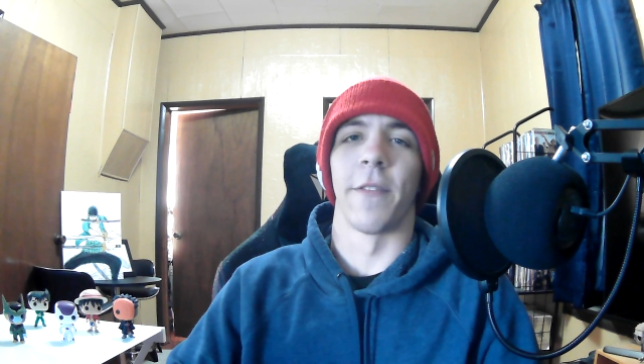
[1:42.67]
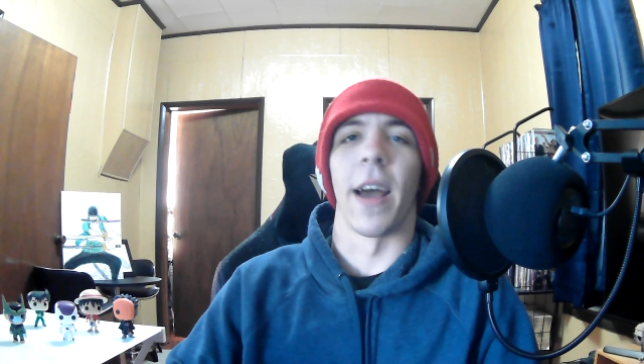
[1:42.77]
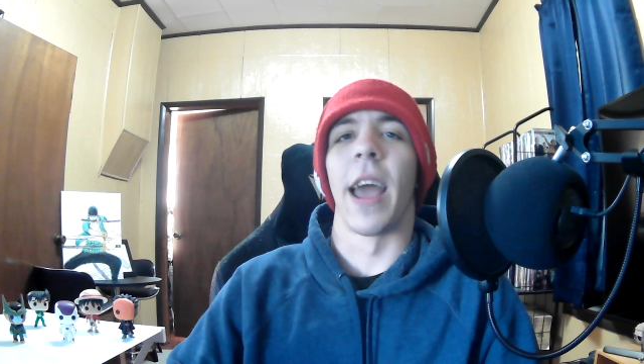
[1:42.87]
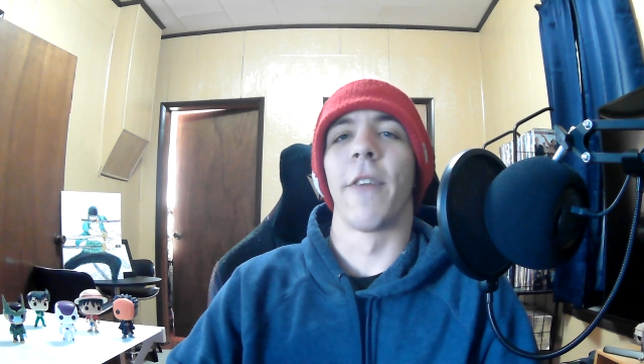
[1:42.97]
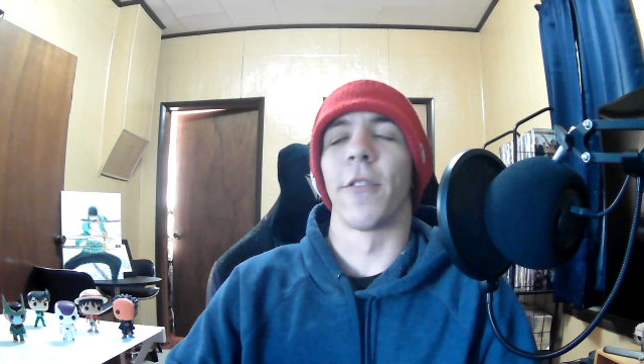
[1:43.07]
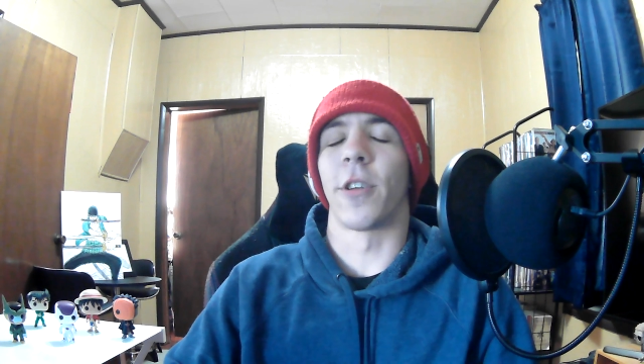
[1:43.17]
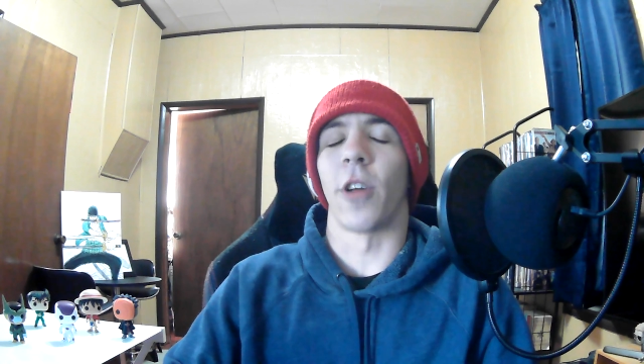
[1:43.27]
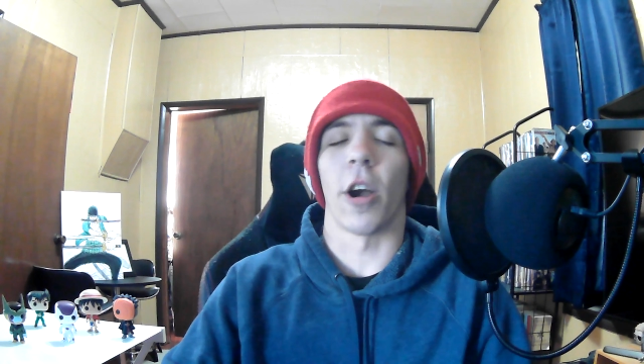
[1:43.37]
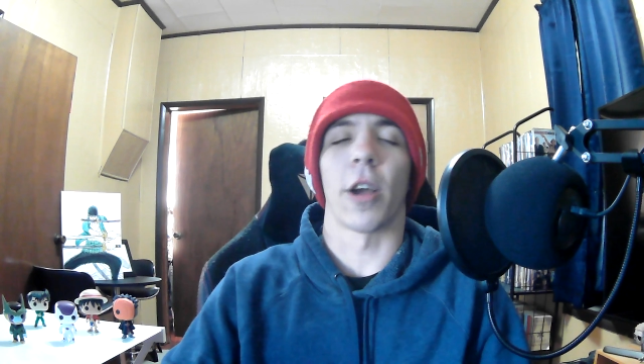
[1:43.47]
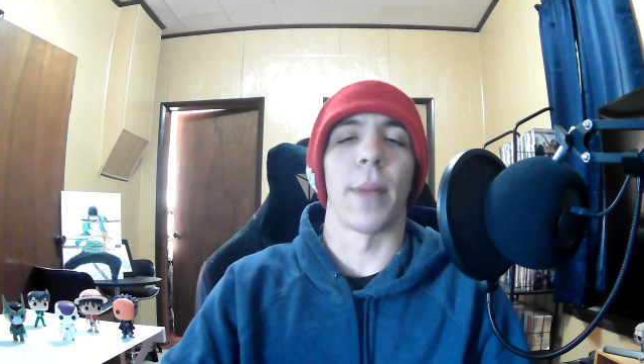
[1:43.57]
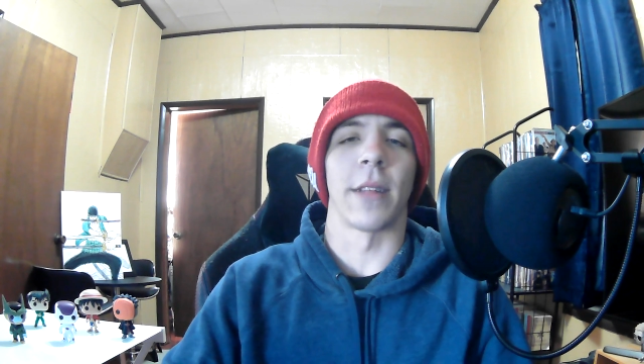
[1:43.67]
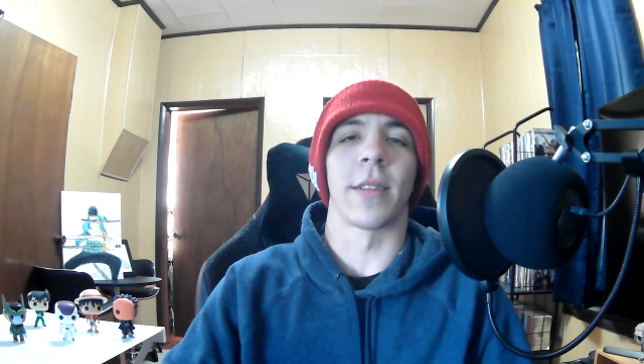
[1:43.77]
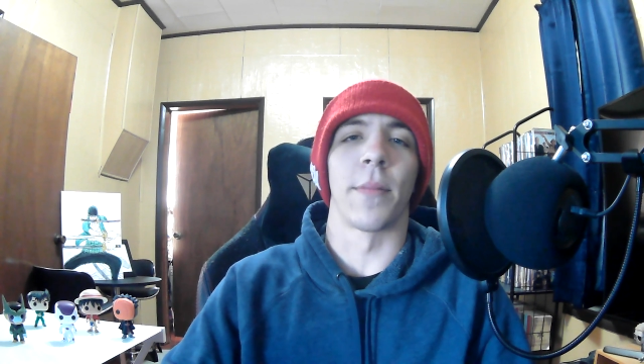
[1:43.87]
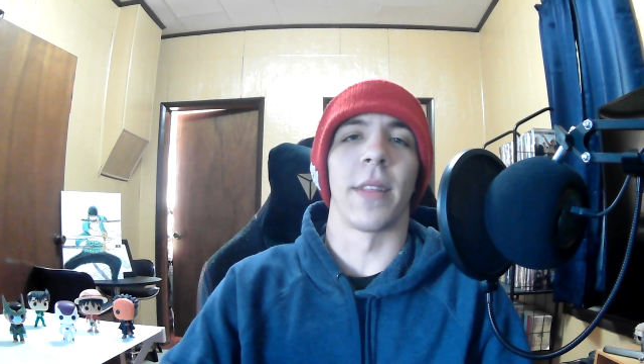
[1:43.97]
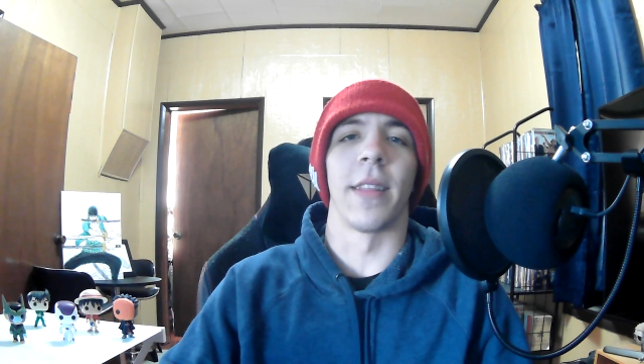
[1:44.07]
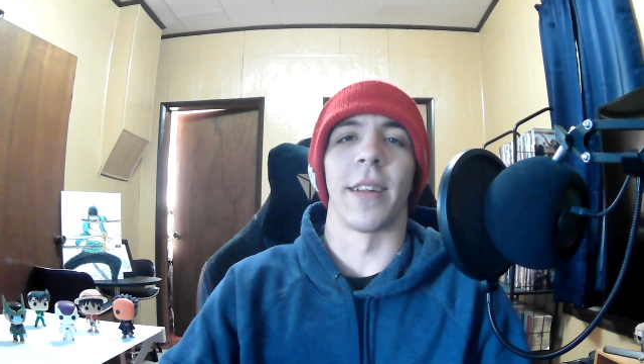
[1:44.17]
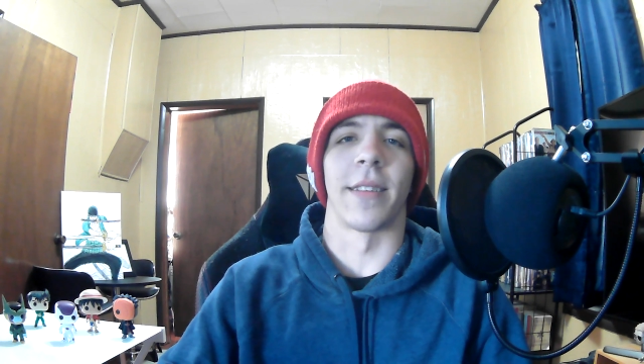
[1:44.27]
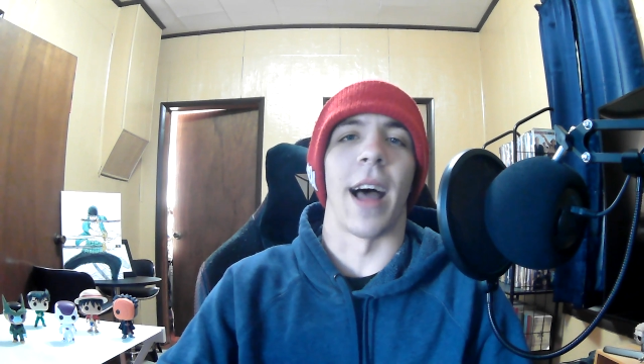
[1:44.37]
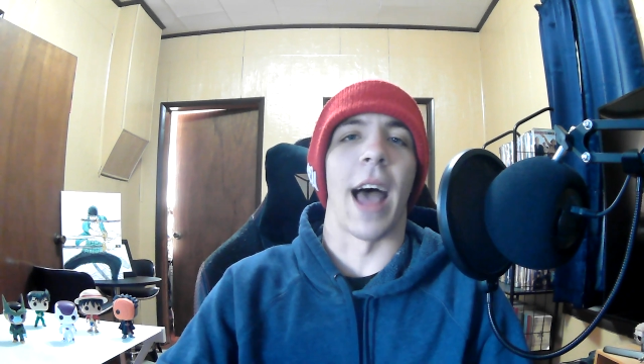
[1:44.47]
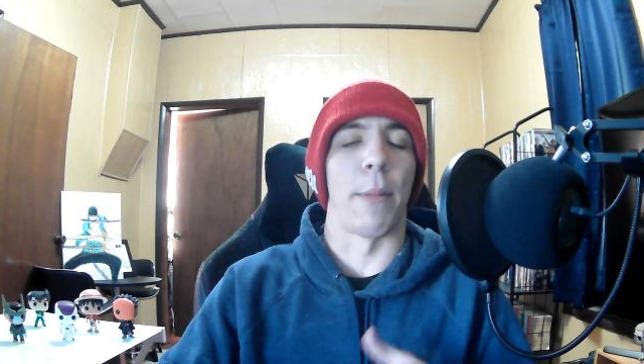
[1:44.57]
if I ever talk about something that
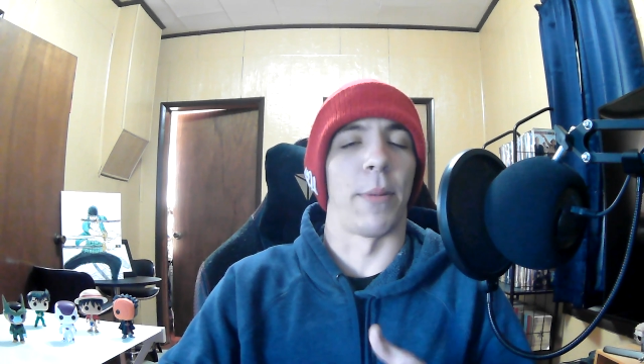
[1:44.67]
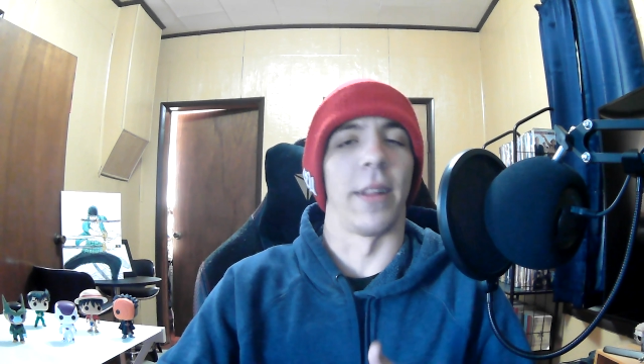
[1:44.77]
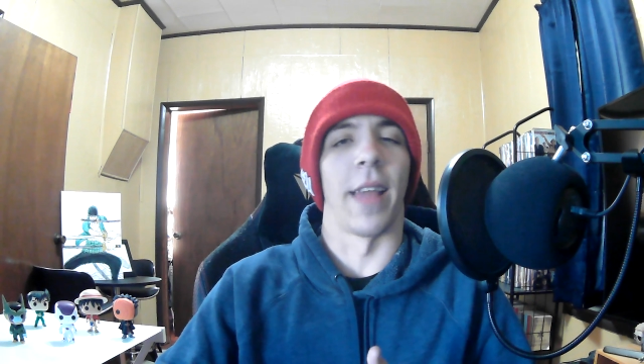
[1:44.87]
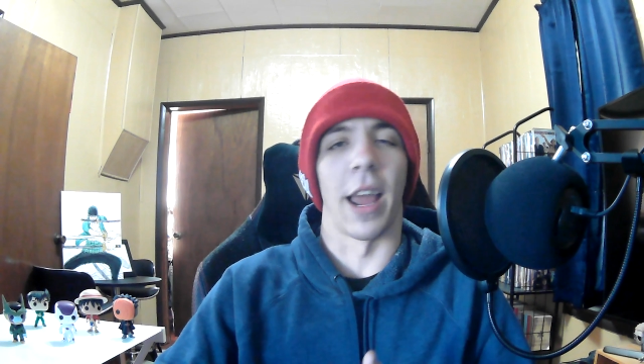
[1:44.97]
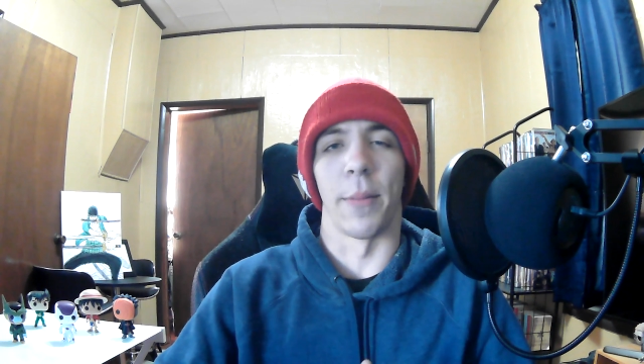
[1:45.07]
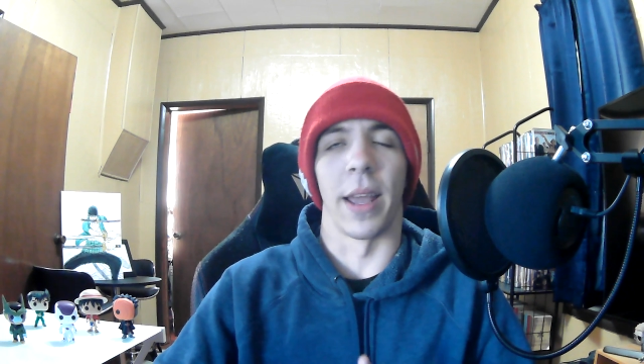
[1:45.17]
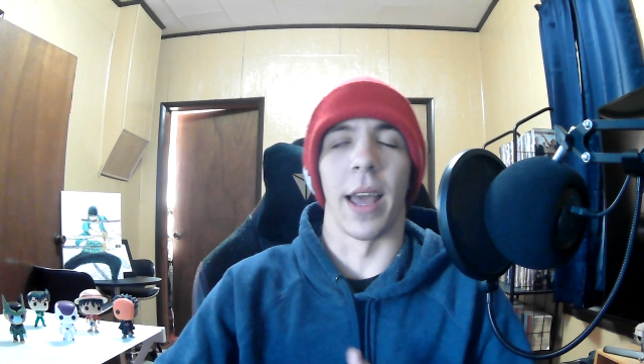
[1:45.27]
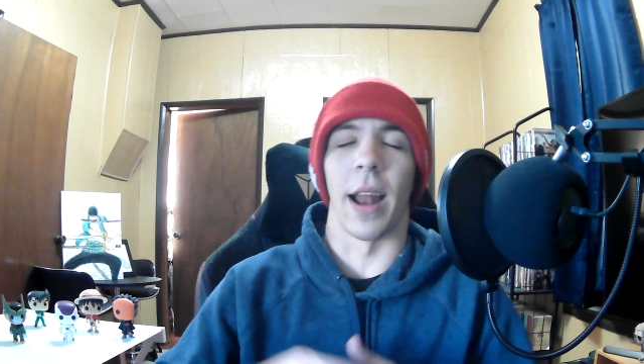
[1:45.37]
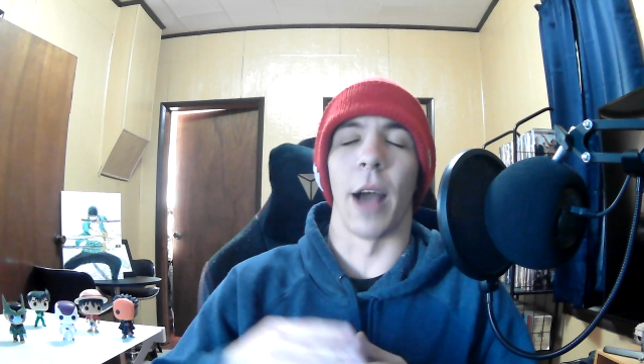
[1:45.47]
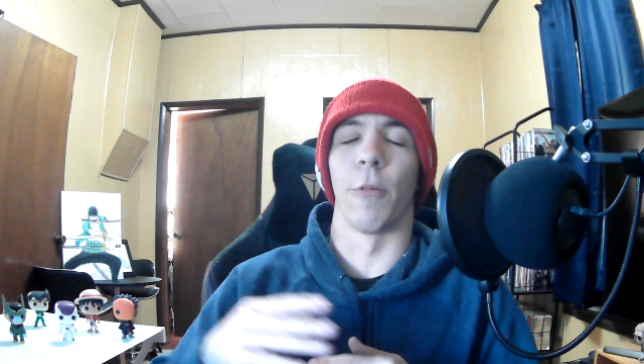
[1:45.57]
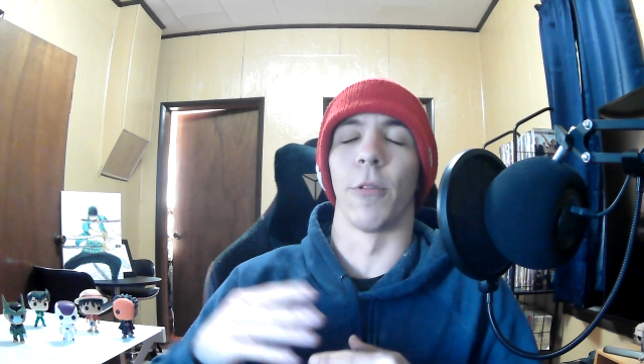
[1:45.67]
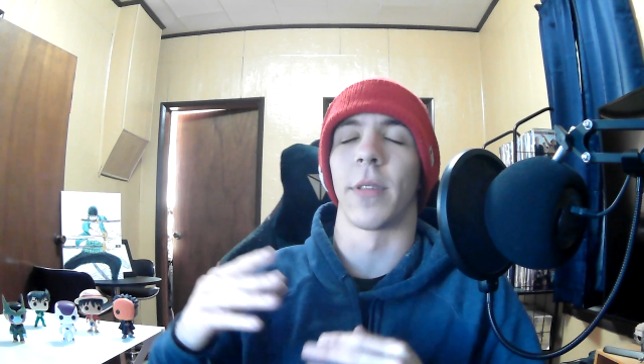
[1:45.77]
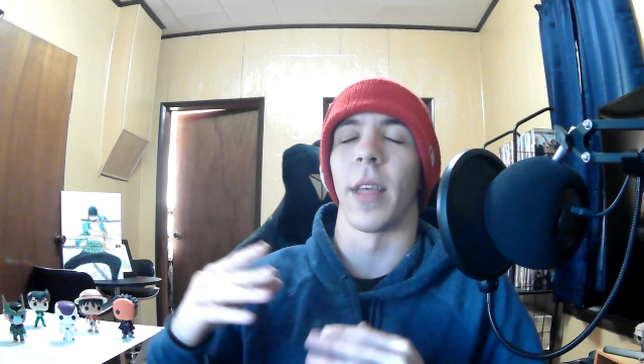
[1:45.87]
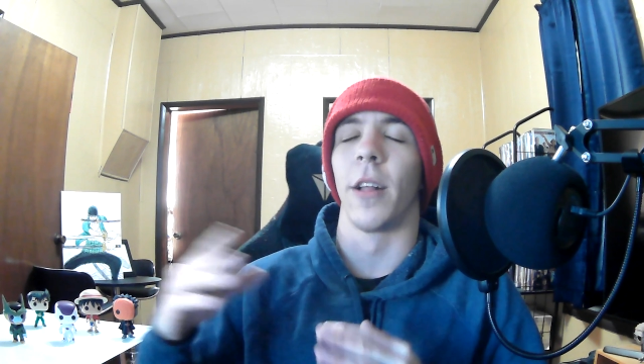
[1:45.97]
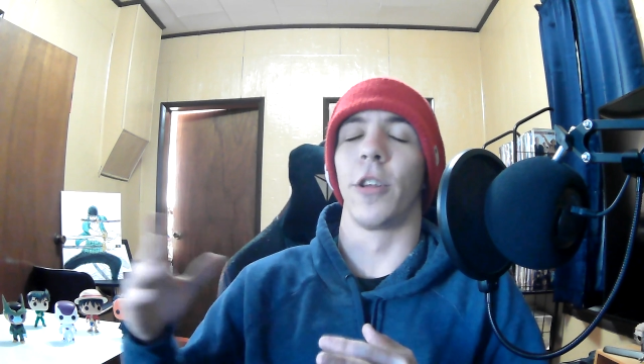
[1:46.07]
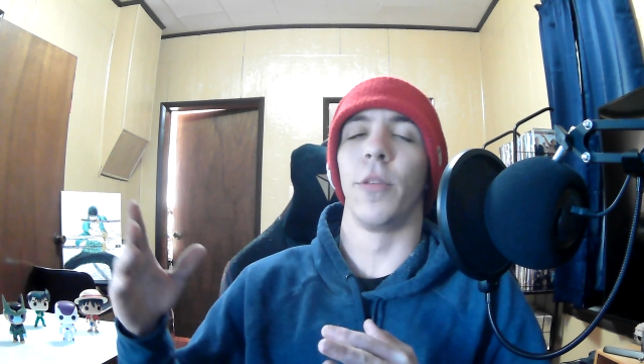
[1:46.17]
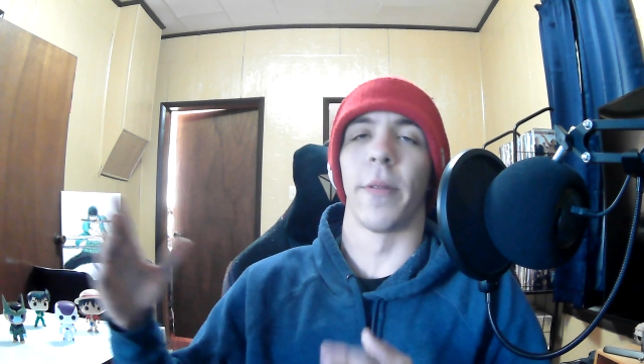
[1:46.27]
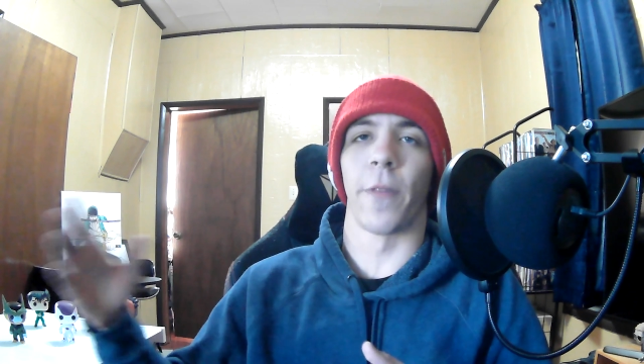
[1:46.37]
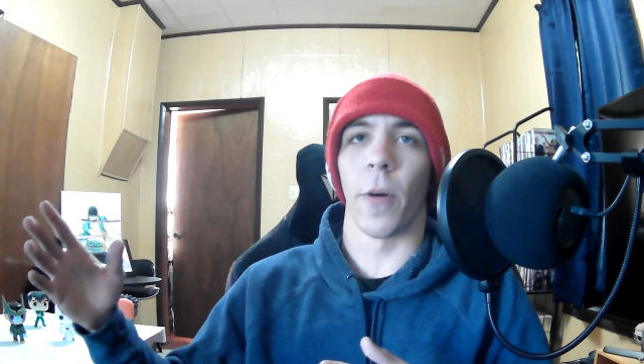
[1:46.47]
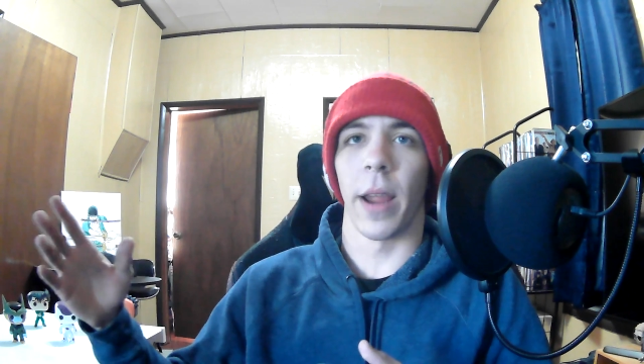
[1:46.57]
has not happened in the anime yet, I will tell you
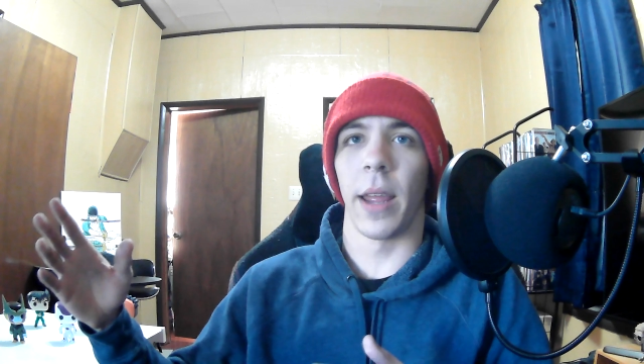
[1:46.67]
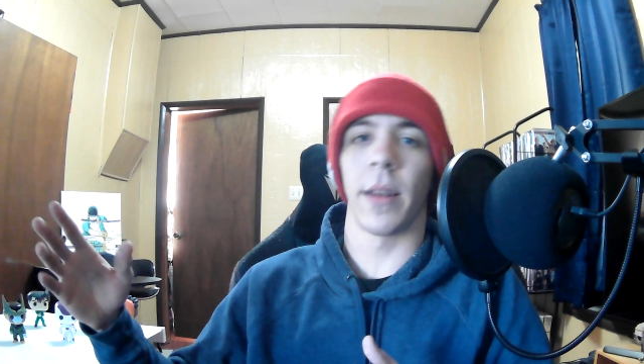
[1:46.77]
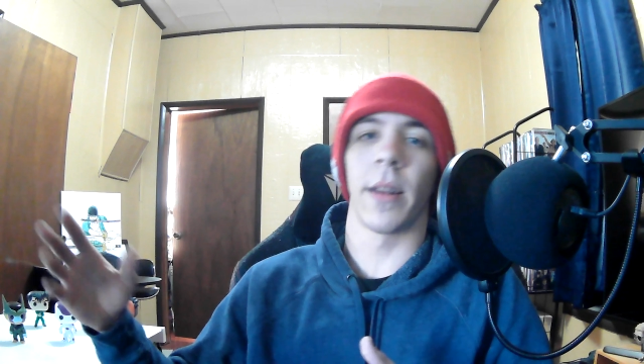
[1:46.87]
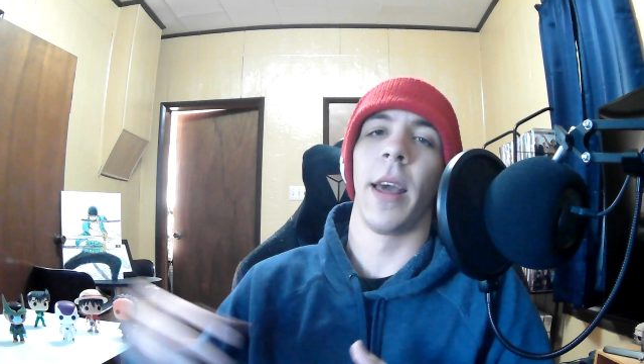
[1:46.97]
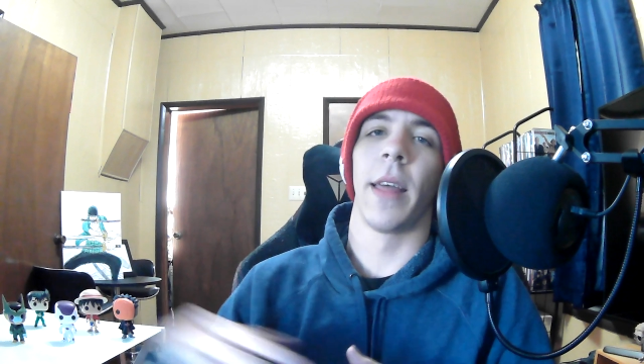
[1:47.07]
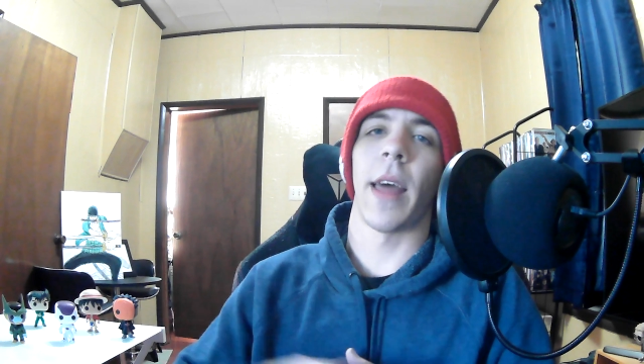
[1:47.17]
beforehand.